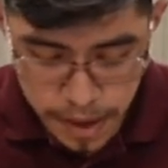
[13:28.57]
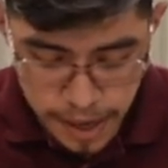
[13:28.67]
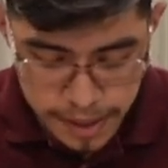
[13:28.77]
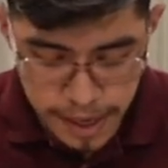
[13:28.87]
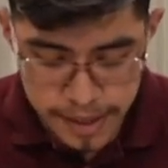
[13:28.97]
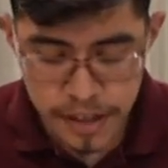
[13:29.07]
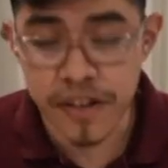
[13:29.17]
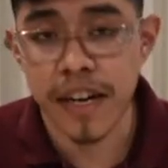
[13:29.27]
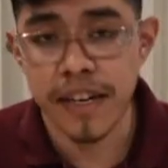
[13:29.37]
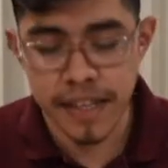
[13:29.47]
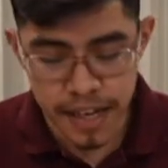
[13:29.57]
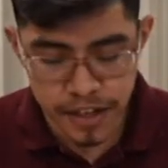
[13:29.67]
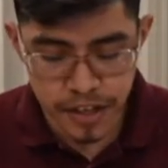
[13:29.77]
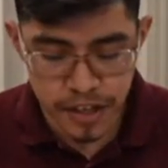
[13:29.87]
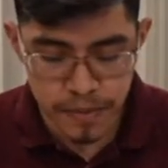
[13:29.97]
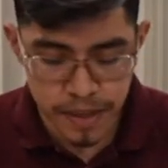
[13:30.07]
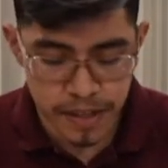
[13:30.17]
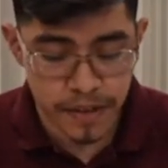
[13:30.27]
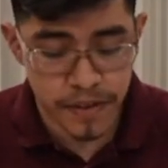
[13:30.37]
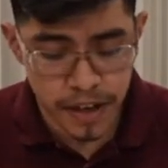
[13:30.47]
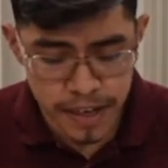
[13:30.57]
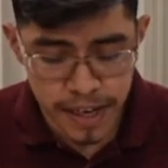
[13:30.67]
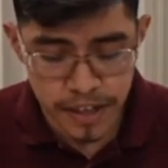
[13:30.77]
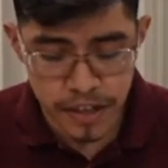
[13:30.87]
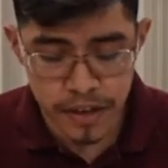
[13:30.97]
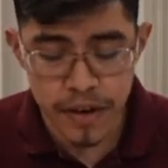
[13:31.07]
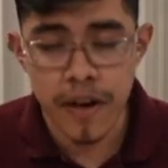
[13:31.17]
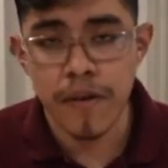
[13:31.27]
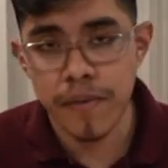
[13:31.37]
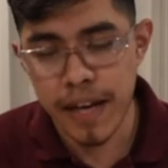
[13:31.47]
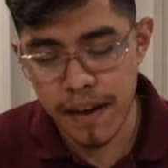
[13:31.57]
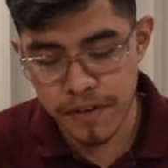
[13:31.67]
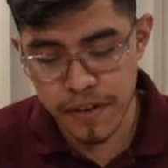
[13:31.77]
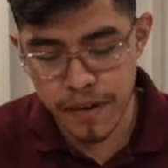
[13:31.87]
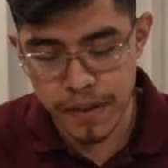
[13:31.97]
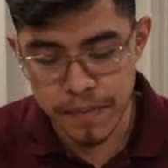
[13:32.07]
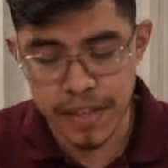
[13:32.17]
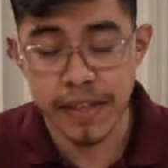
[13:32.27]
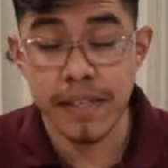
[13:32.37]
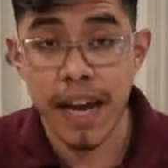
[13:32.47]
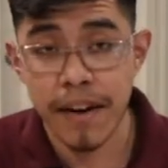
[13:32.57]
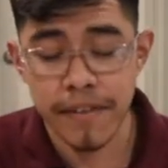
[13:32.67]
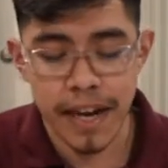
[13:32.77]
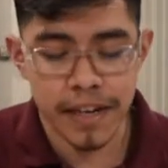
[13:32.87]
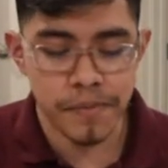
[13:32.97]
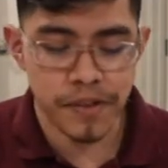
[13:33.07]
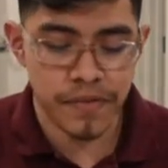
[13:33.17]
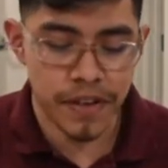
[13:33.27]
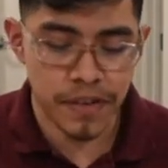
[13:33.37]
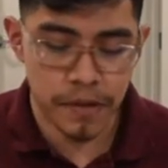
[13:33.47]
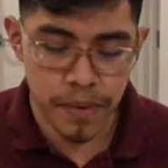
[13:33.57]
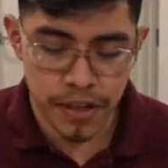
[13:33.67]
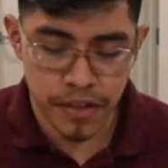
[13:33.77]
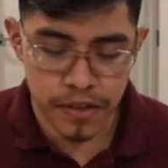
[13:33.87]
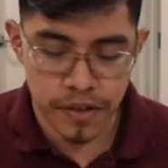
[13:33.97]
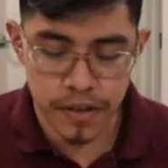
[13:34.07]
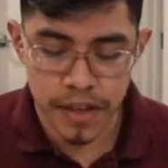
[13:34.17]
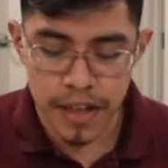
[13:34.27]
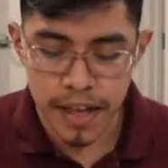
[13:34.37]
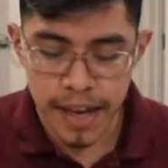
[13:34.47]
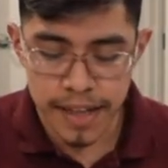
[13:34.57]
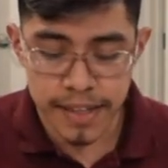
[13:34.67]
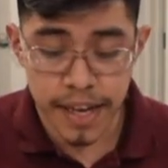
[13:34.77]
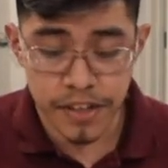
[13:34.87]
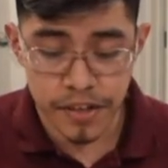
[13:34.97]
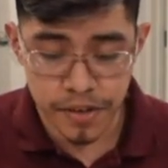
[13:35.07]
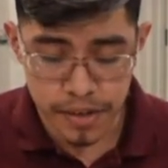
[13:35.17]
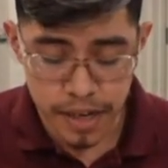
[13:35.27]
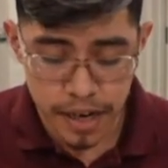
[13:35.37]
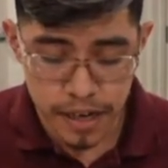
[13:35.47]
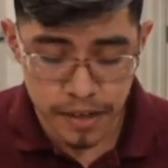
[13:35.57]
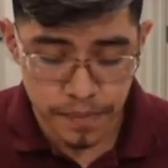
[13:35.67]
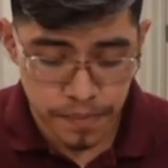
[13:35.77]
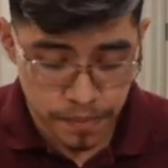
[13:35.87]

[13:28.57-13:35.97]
and that they're not in danger because if they're in danger, we have to help them because every animal is very special, endangered or not.